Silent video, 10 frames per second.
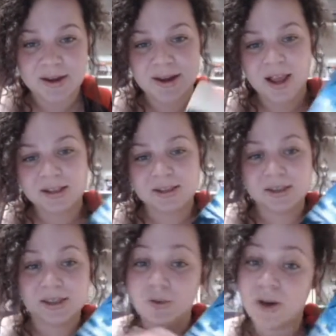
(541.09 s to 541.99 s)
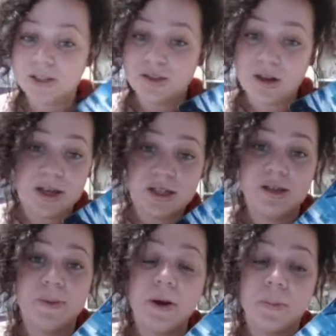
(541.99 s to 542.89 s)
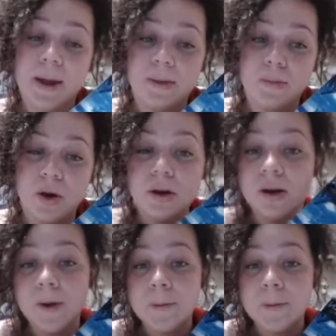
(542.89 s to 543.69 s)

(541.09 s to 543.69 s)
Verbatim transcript: Next, you guys saw this, the Peter Pan book.